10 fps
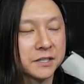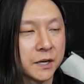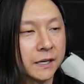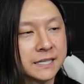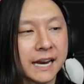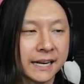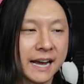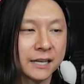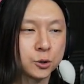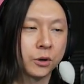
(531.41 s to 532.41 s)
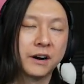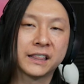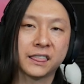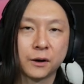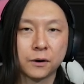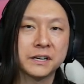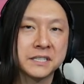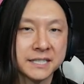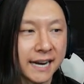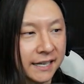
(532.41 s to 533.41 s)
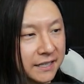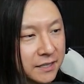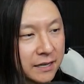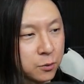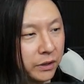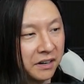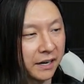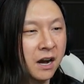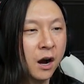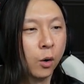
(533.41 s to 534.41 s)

It's gonna take an extra like 30 seconds as we like